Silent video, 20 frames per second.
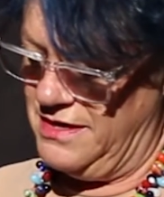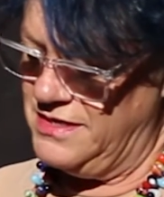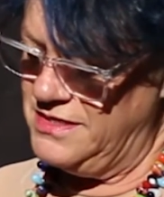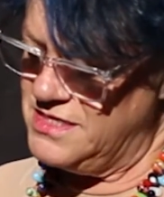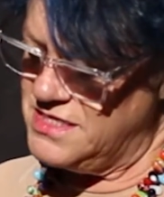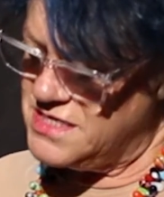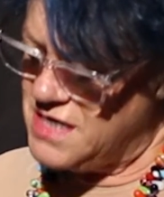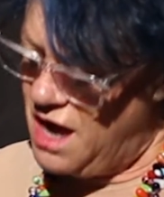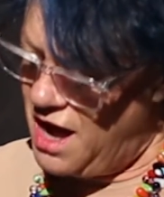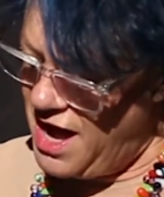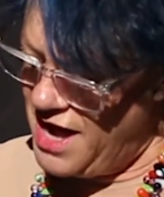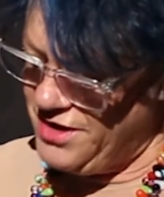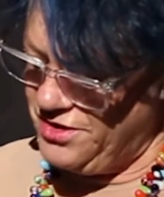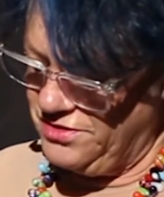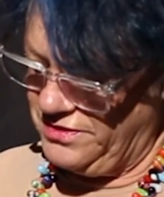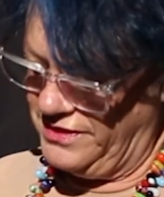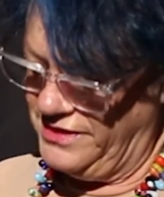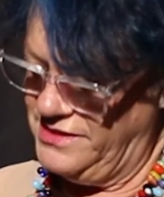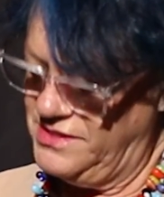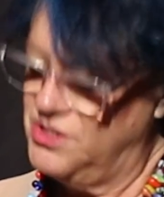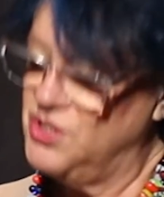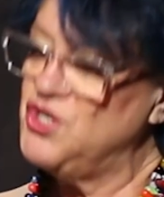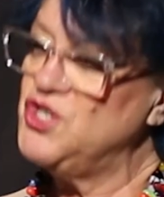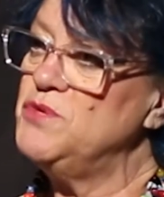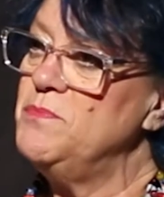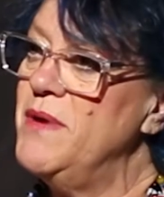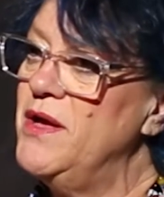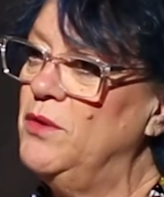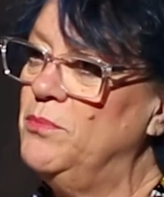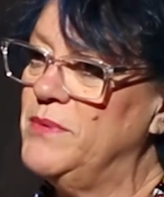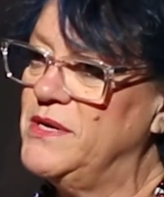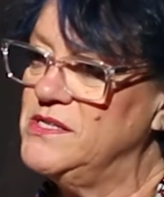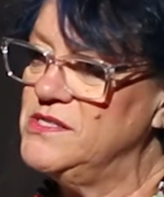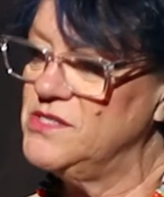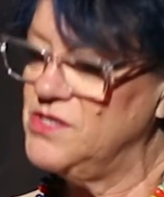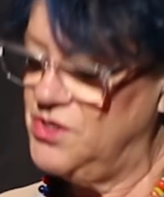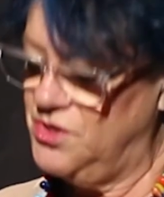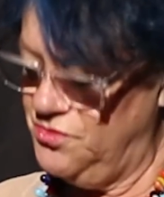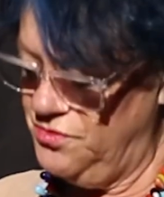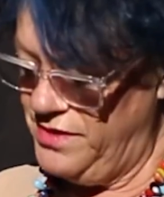entirely to
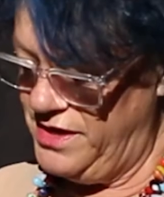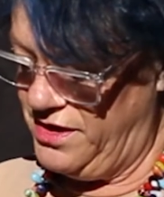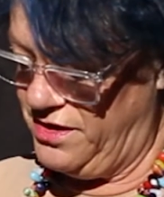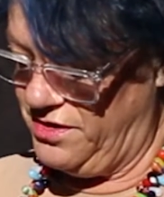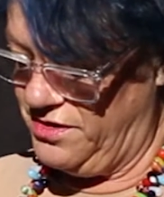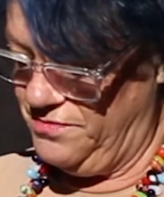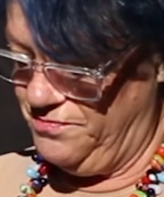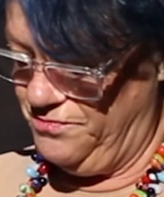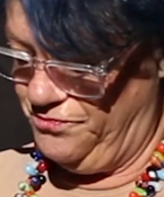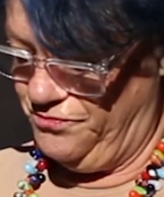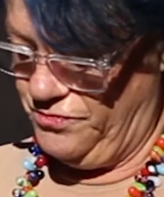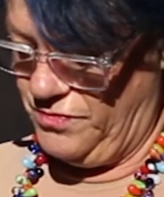Schmelman's career.